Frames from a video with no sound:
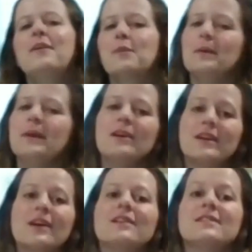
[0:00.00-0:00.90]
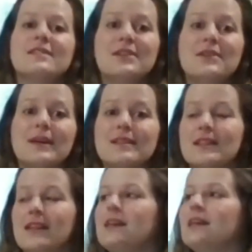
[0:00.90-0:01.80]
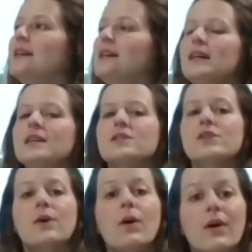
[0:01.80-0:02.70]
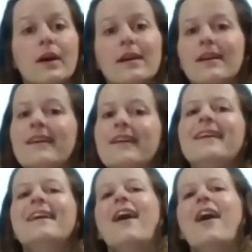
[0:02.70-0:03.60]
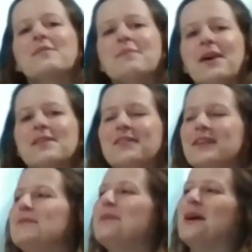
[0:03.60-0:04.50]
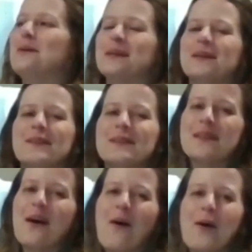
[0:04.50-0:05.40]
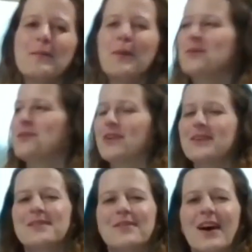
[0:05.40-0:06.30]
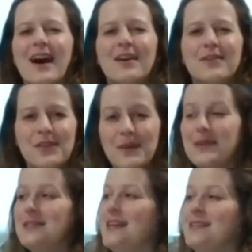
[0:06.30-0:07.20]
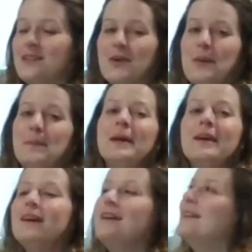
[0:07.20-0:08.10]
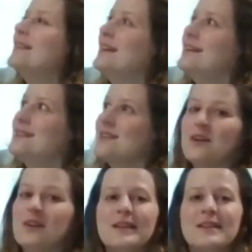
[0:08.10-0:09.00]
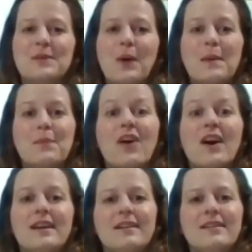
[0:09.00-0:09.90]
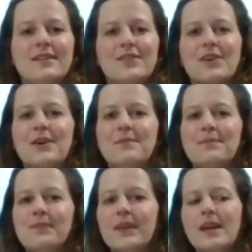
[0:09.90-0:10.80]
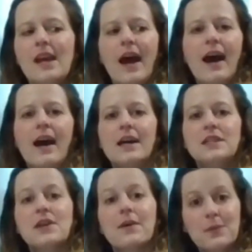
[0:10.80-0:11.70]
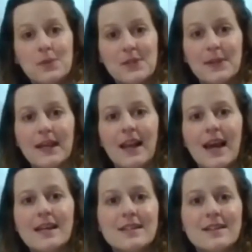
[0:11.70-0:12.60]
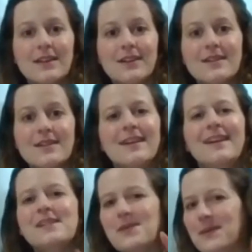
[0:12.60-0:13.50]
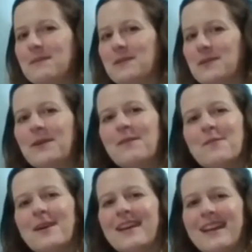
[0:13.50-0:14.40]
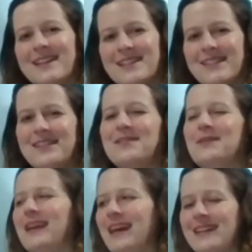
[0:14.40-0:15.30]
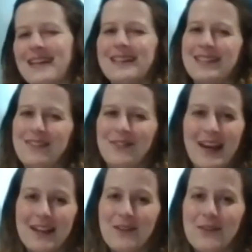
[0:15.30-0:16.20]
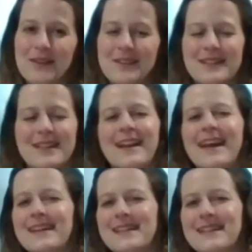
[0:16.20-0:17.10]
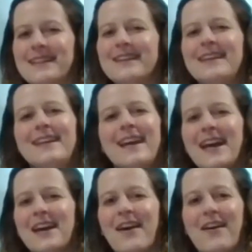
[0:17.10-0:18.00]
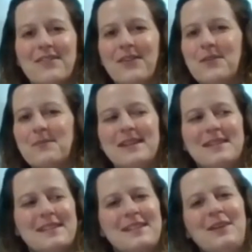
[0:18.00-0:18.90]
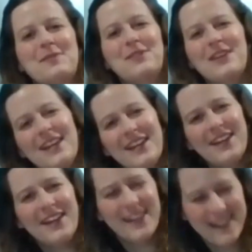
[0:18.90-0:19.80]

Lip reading: Probably our curtains too, actually. So I might have slipped there because I'm on the front of the house. So in the daytime, the sun is quite bright in this room. And I'm also a collector. So we're going to be talking about collections this weekend, actually. For anyone who's a collector, I've got amazing tips for you.